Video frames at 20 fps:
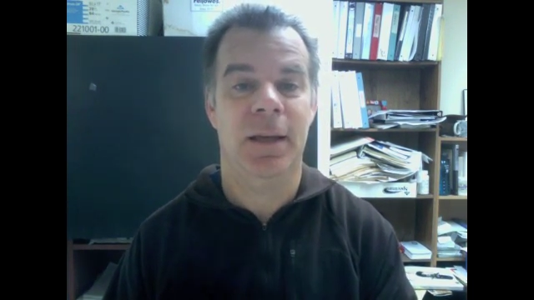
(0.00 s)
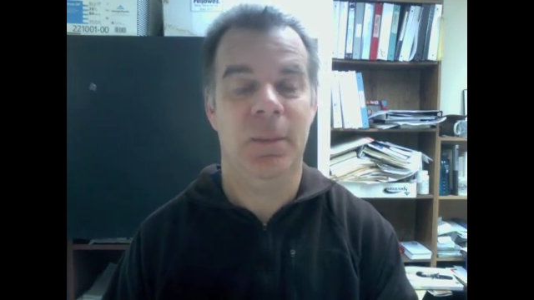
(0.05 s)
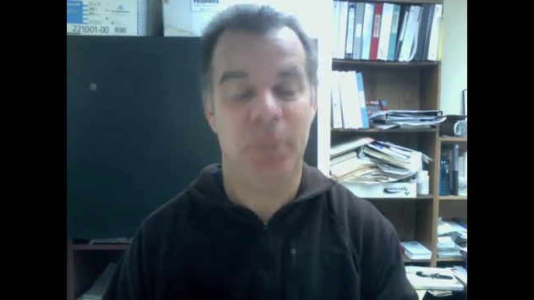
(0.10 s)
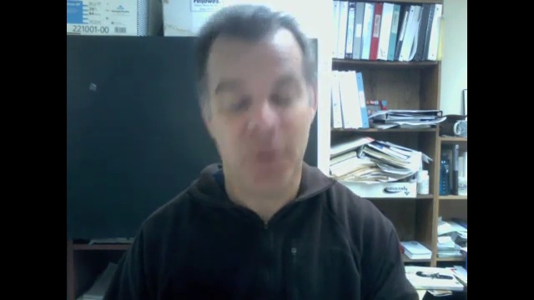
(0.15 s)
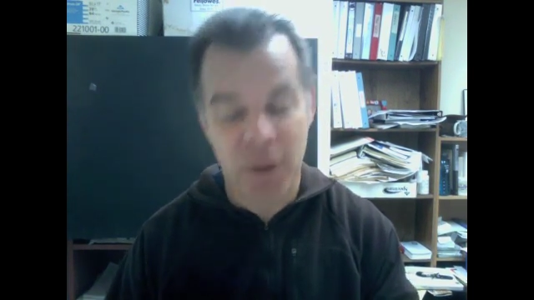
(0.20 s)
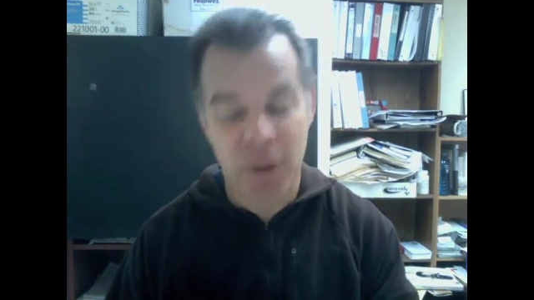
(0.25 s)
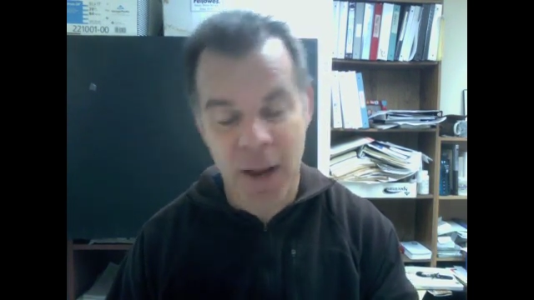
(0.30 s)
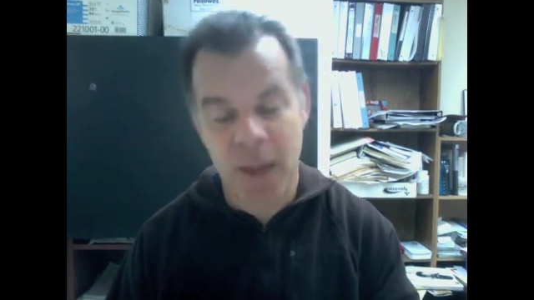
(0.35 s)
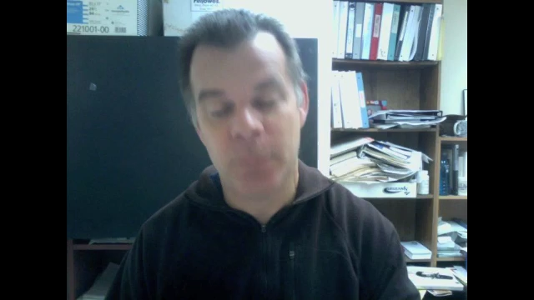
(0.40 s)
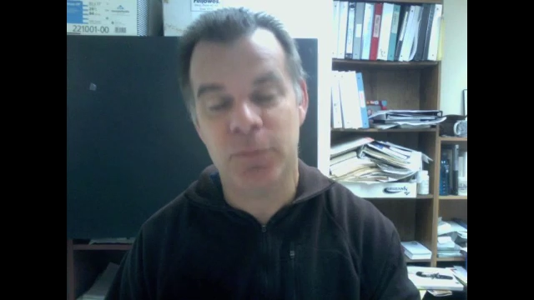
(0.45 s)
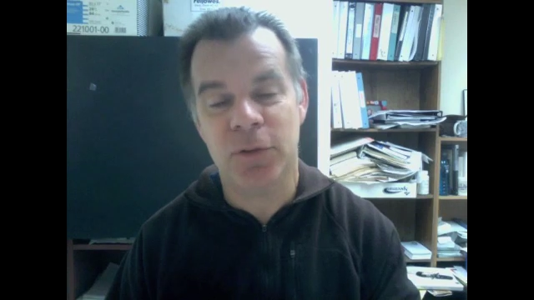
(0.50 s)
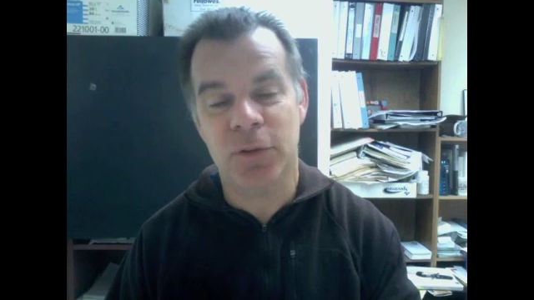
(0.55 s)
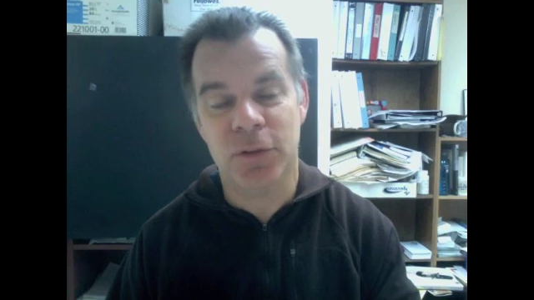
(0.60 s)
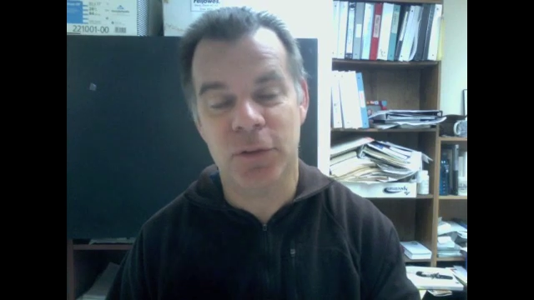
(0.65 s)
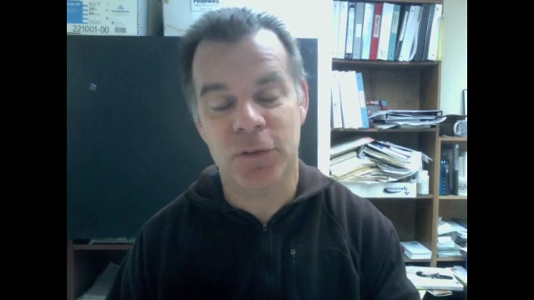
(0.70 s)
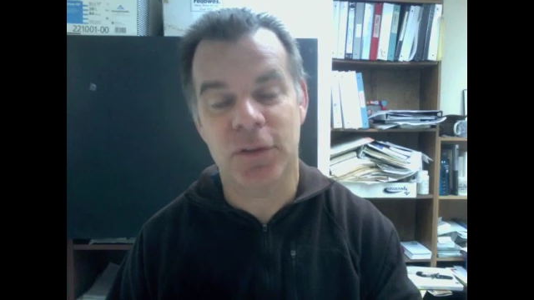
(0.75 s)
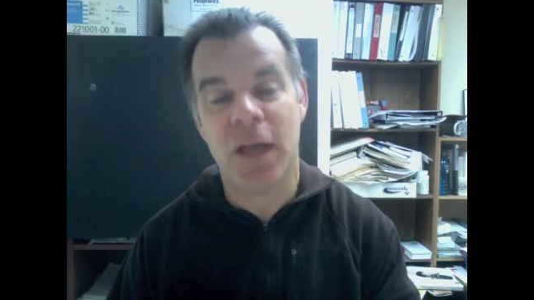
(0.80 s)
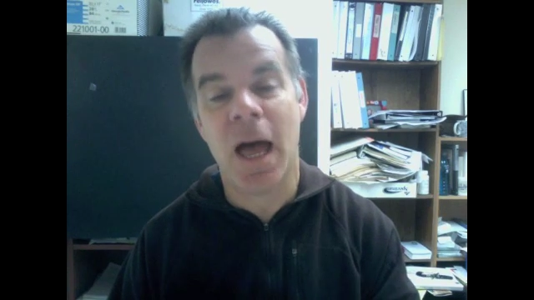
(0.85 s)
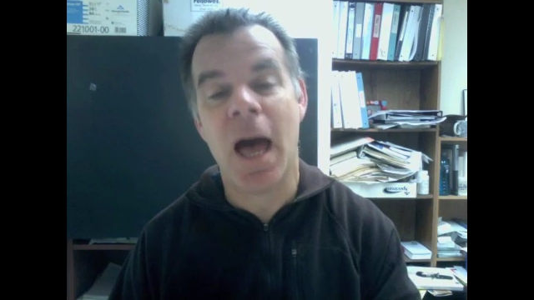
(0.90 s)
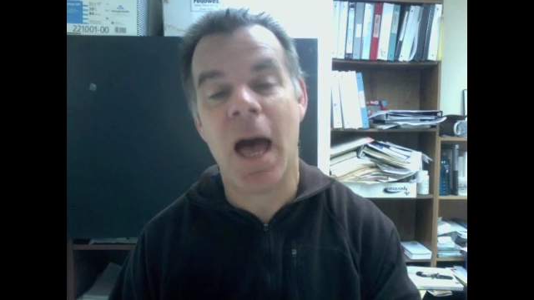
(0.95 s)
Perhaps
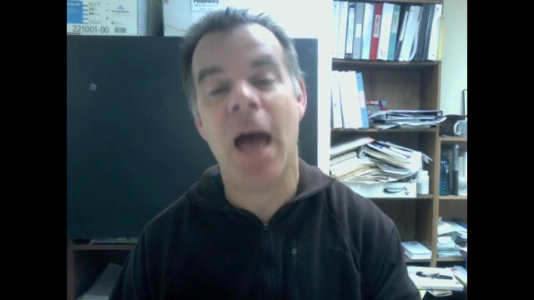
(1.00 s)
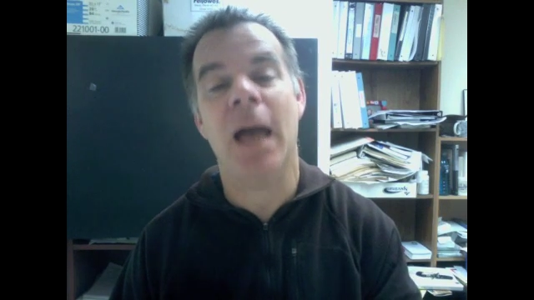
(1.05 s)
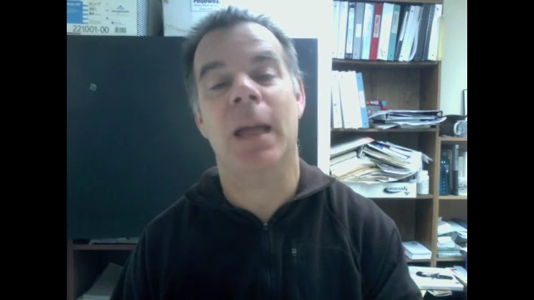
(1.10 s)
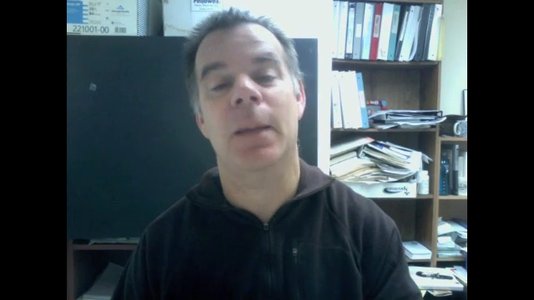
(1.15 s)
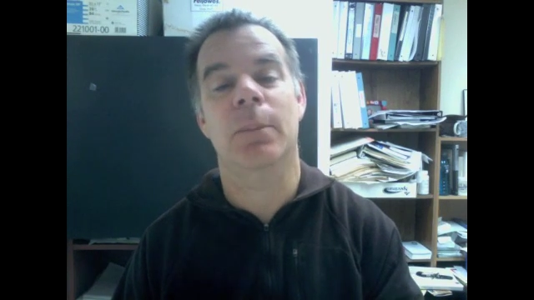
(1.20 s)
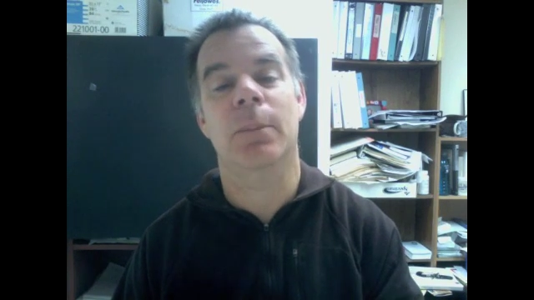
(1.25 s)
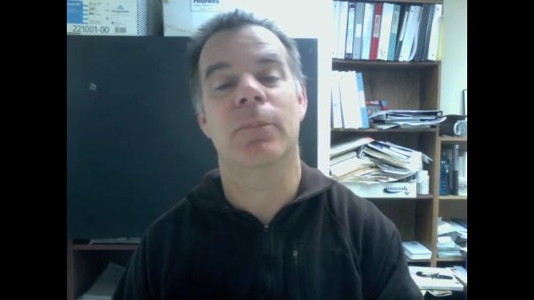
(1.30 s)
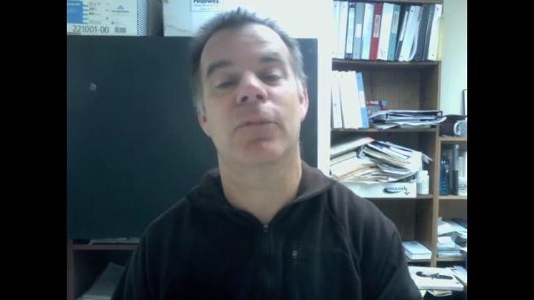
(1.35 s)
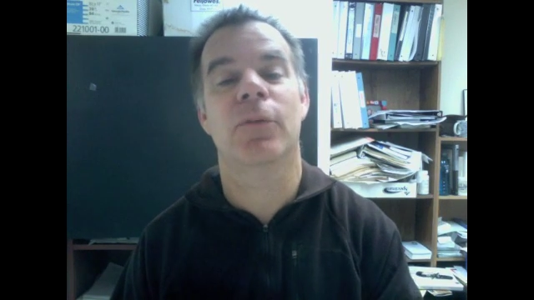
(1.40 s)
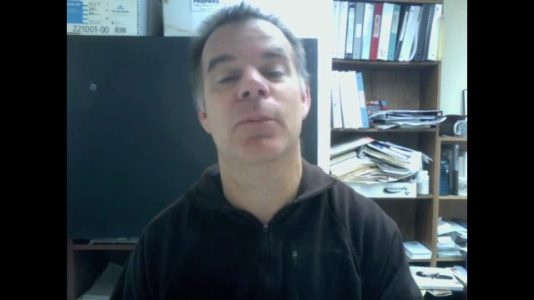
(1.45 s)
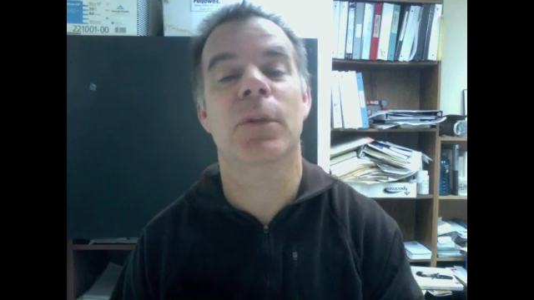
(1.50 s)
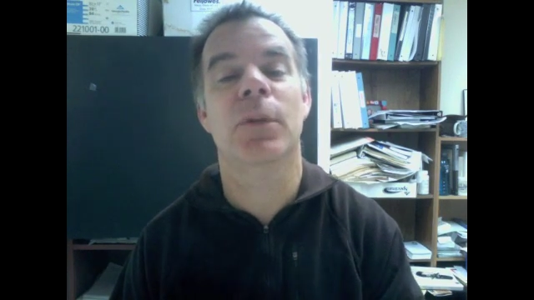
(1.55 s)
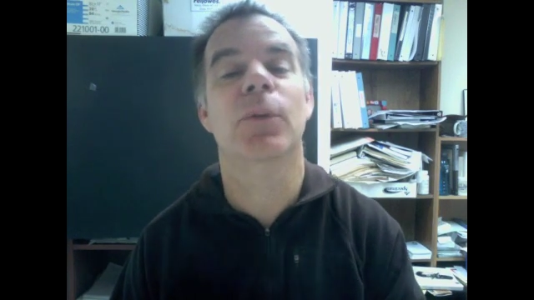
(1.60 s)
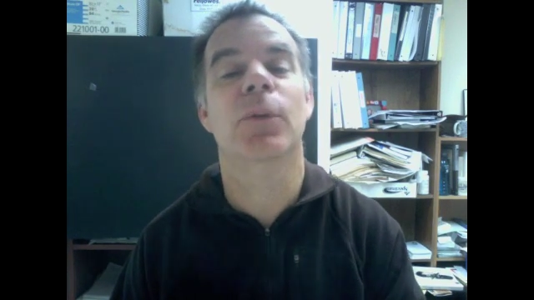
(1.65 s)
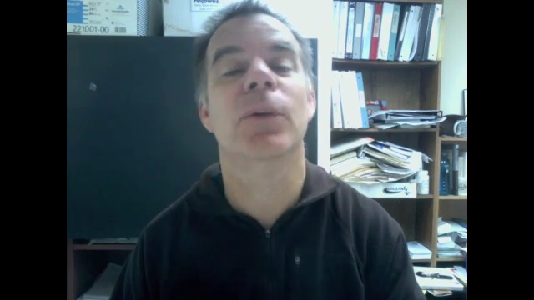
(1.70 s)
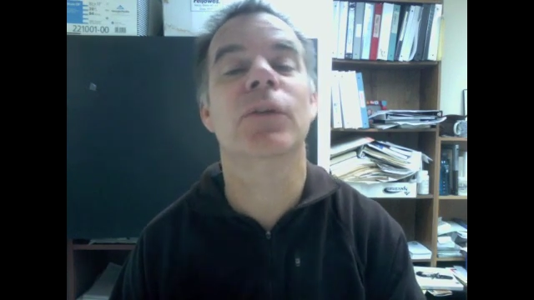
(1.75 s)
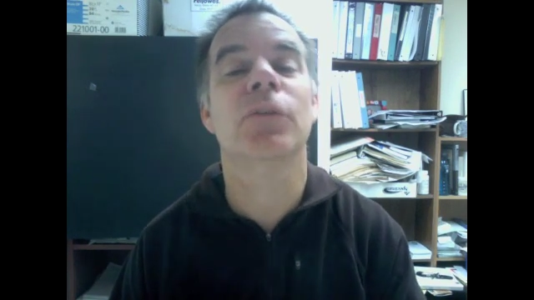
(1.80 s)
it's time for me to